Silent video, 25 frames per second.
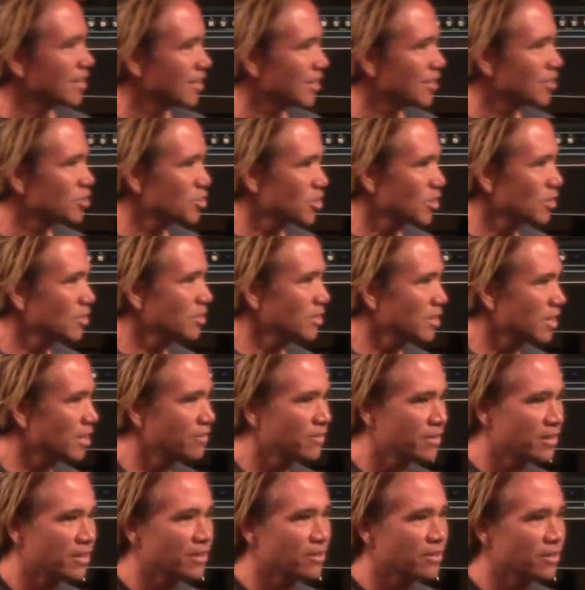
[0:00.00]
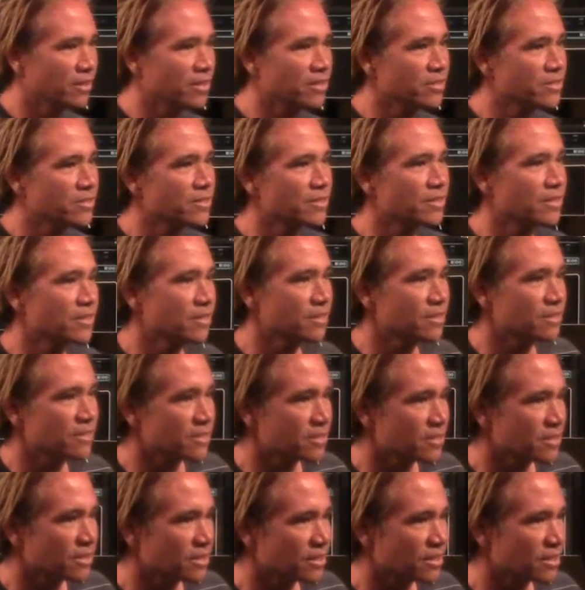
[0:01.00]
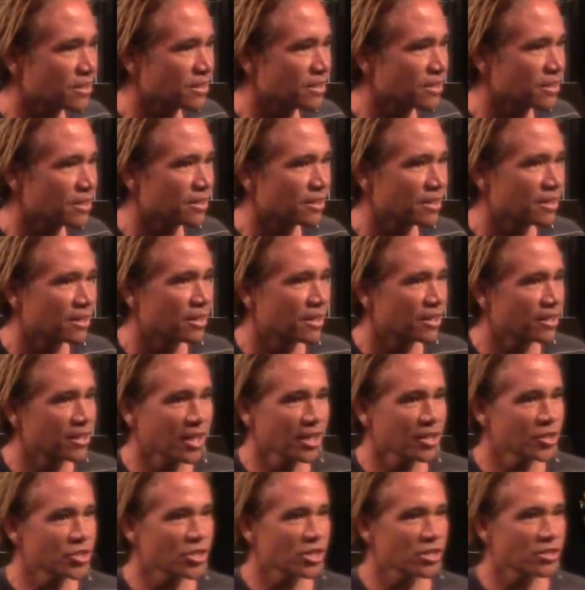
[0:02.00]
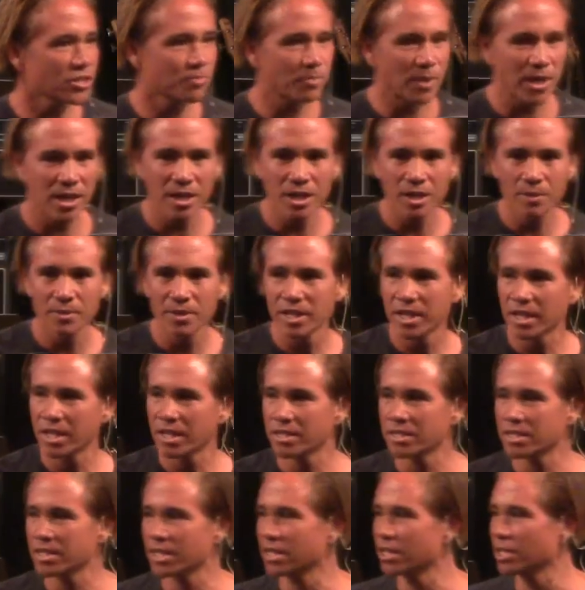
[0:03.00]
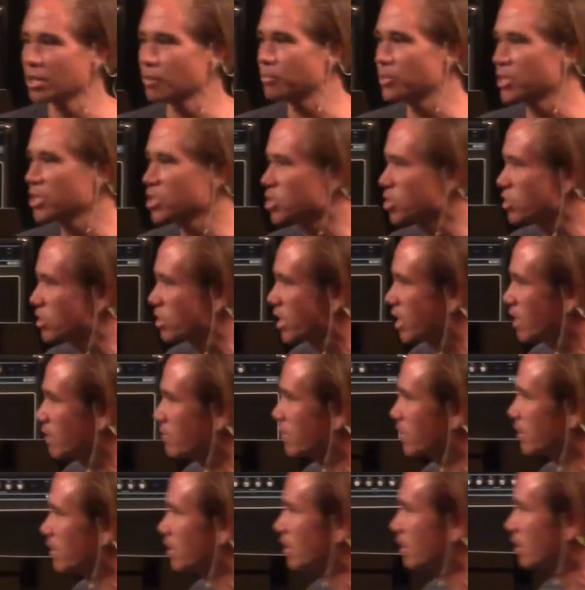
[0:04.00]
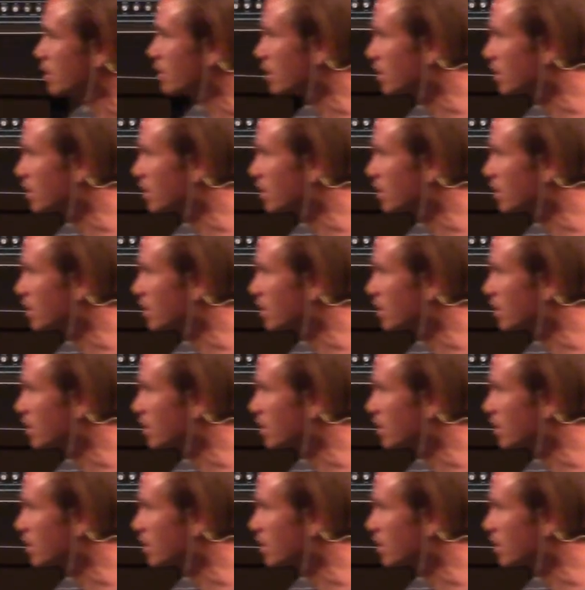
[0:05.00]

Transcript: start loving the least of these. Amen. Not just patting them on the head and taking a picture in Africa.